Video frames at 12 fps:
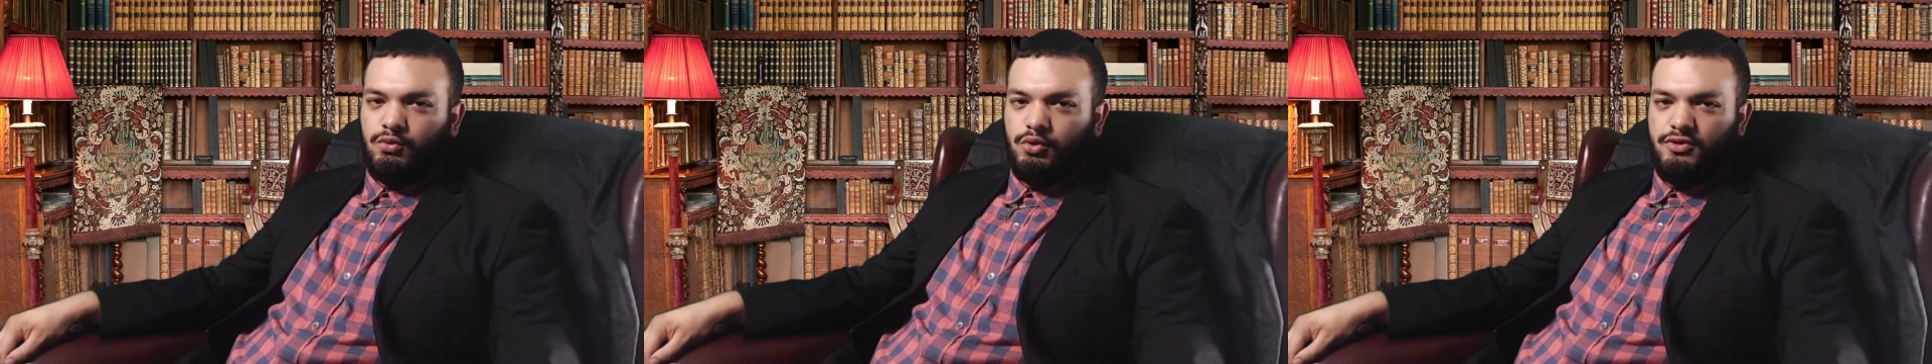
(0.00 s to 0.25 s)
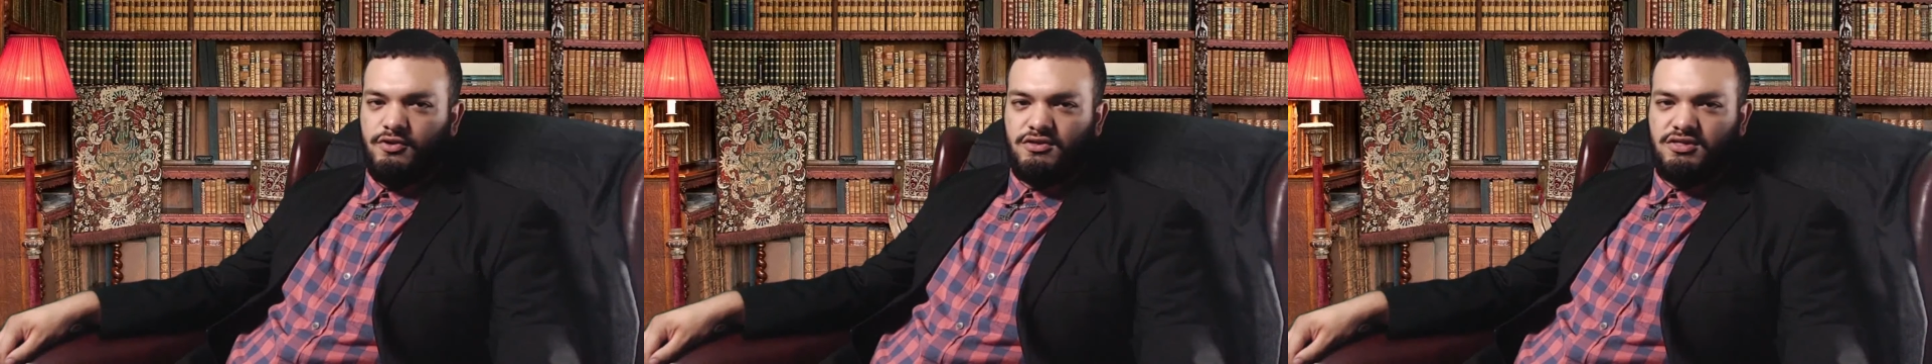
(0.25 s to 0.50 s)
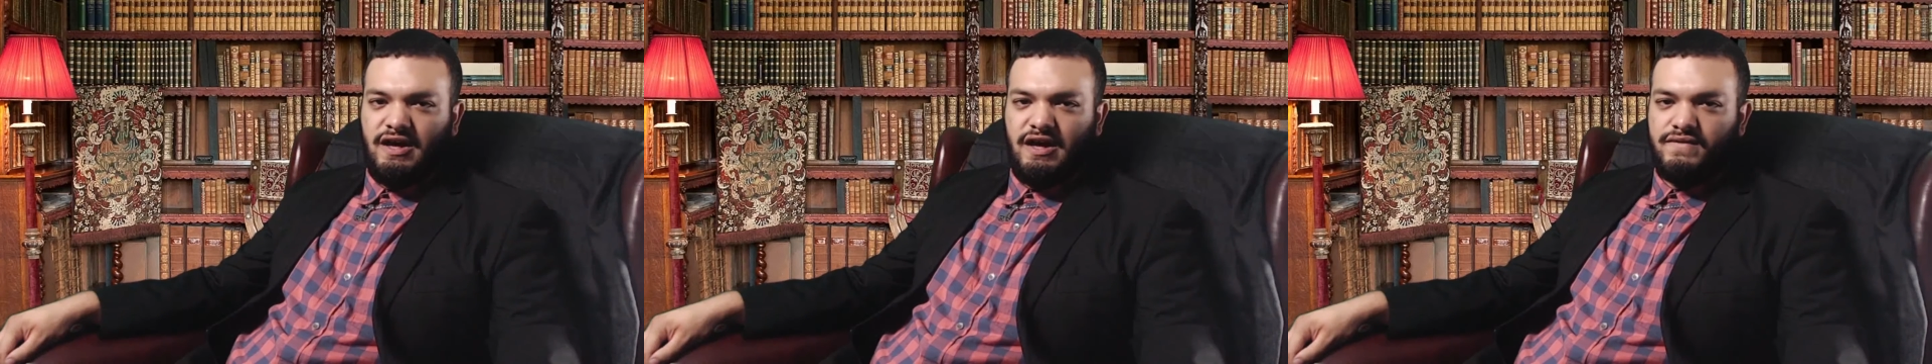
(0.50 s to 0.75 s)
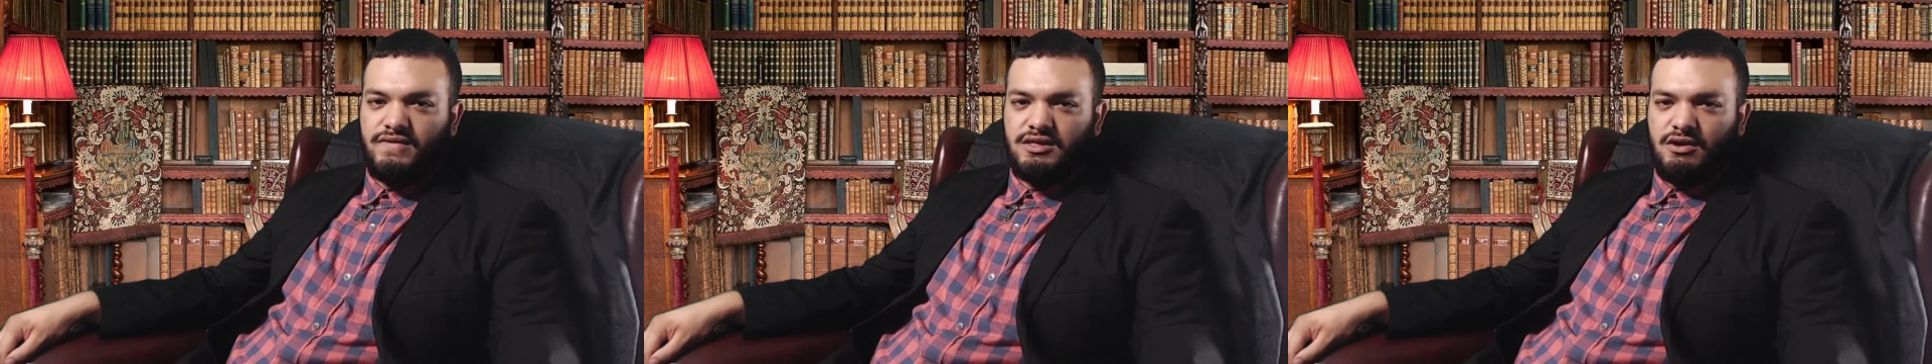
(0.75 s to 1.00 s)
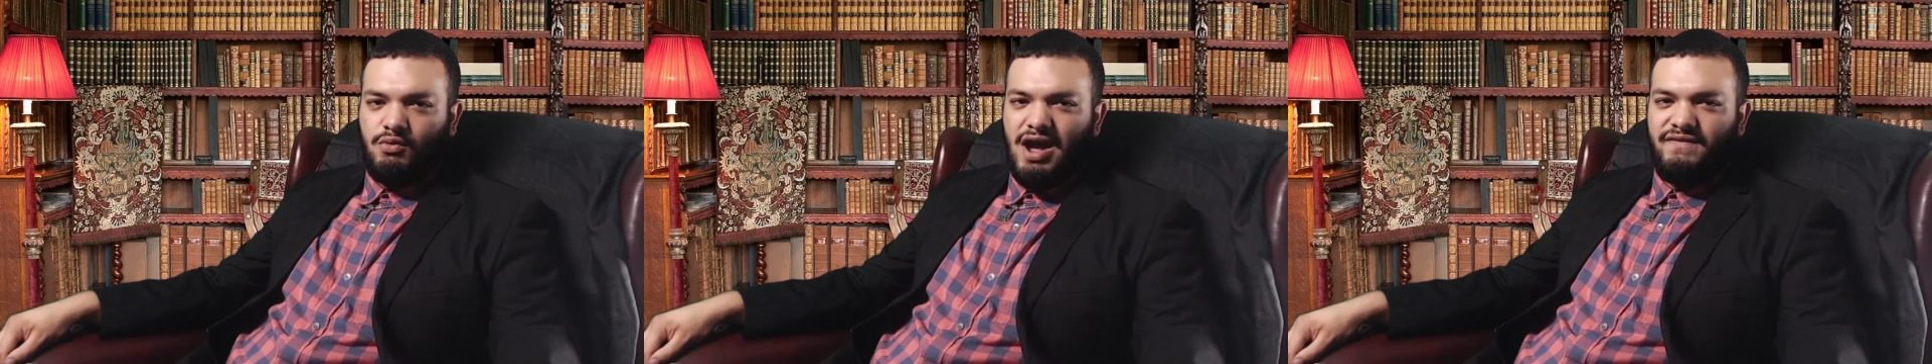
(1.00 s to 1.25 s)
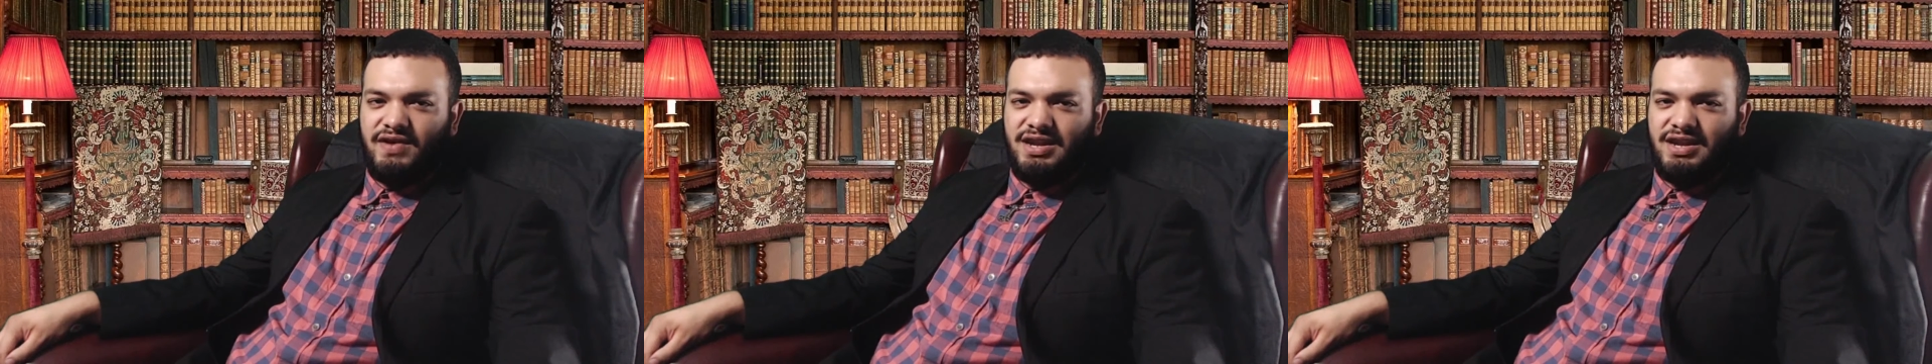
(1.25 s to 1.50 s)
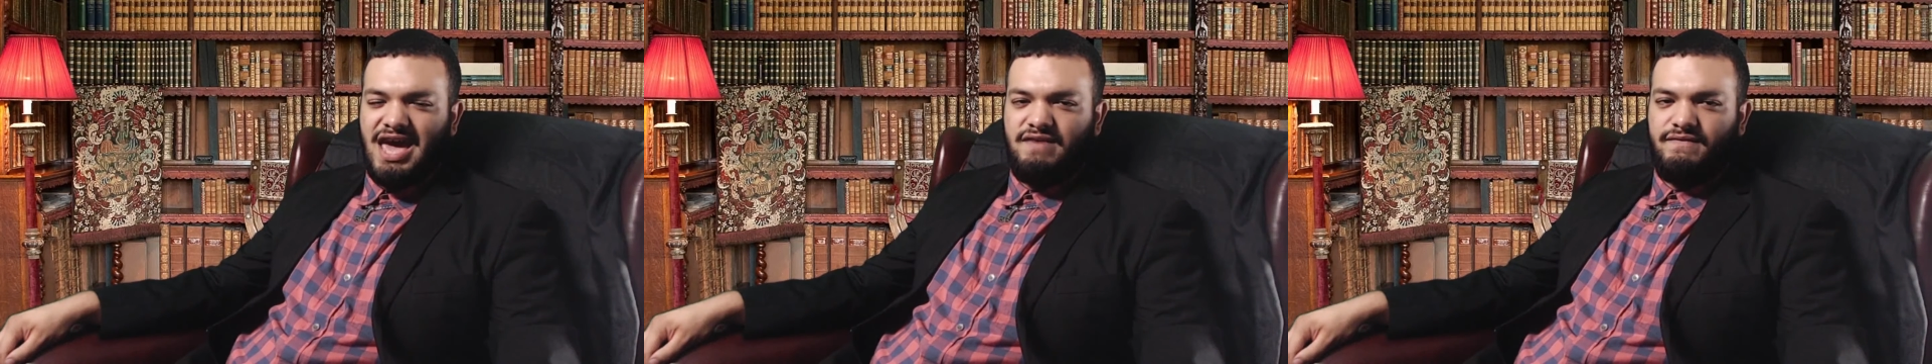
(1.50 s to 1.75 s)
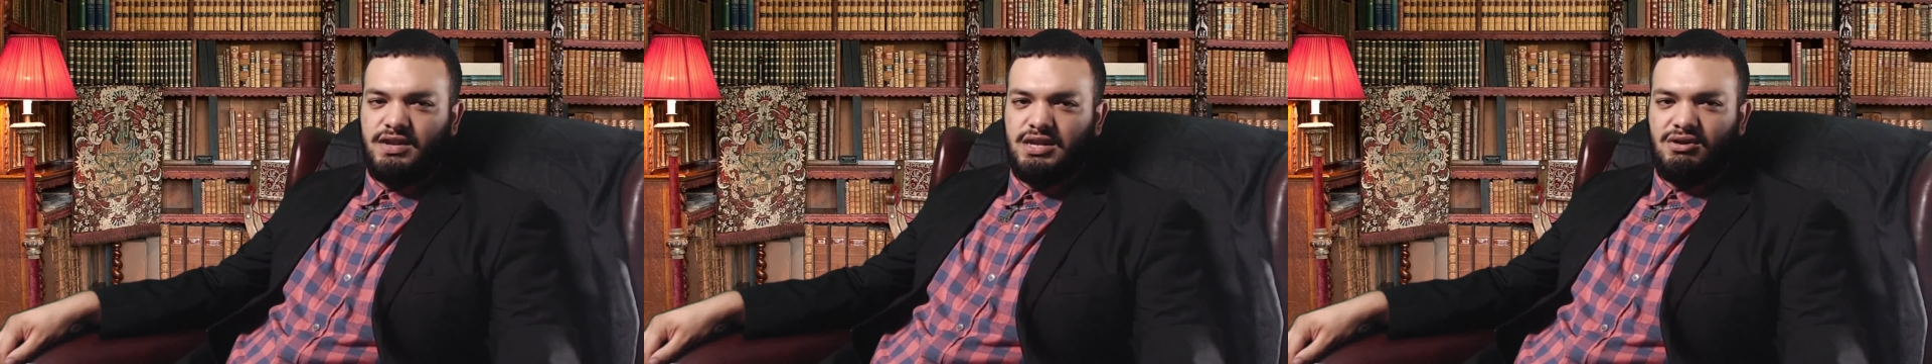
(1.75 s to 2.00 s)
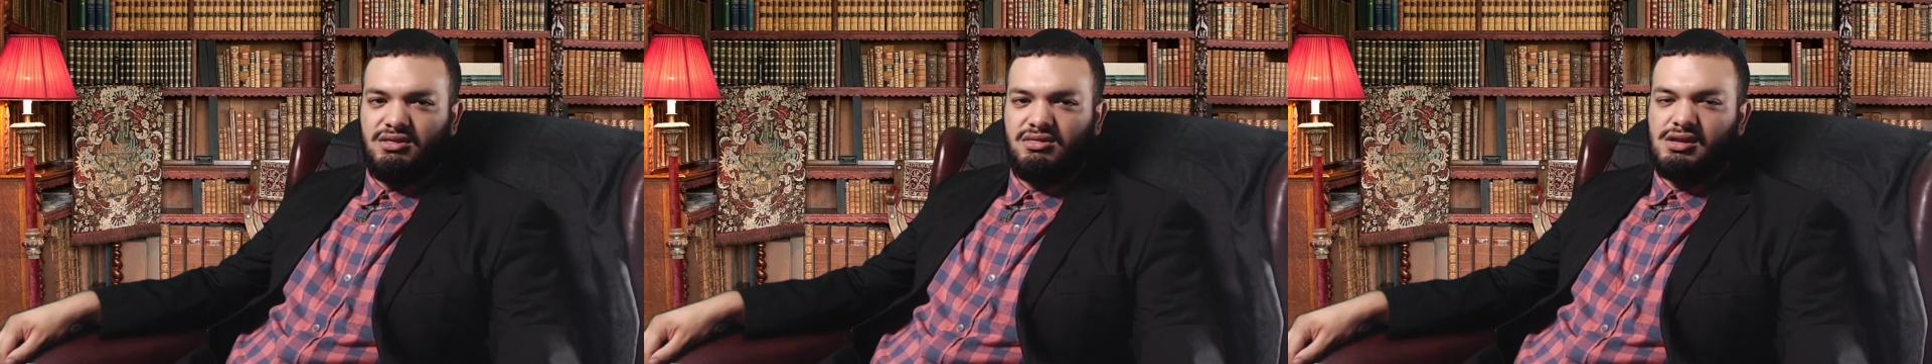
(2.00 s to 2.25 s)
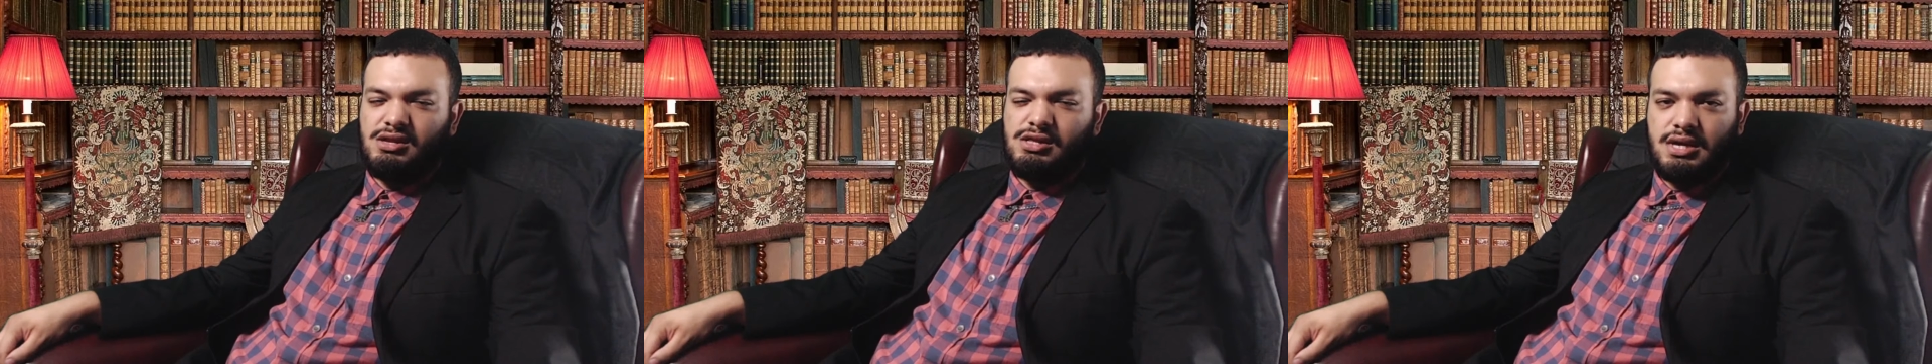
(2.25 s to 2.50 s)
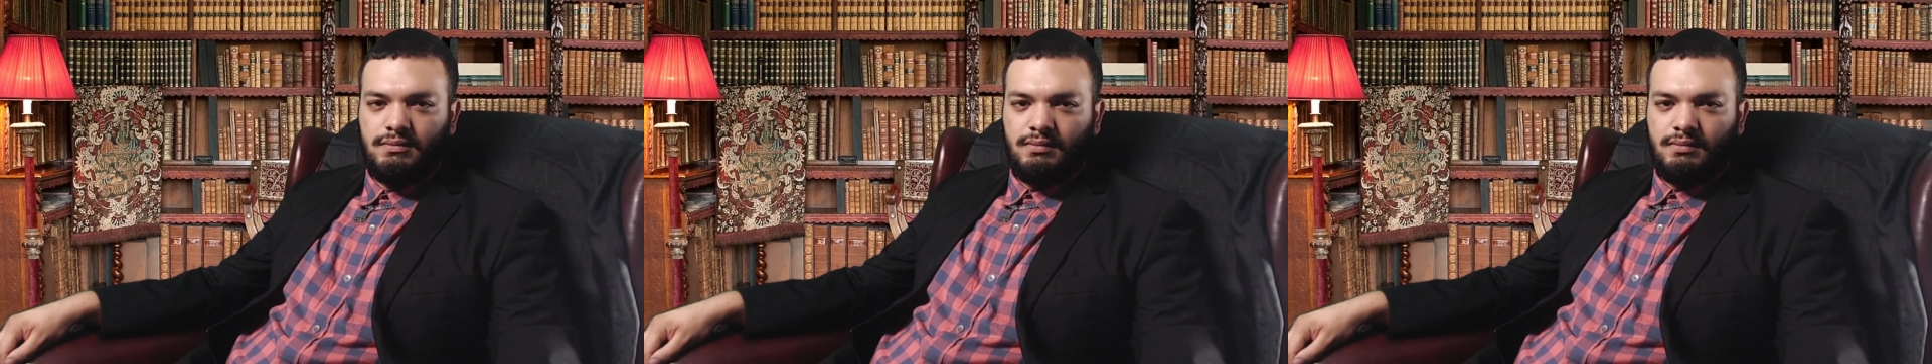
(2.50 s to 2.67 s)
rules ourselves, arriving in Haven near instantly.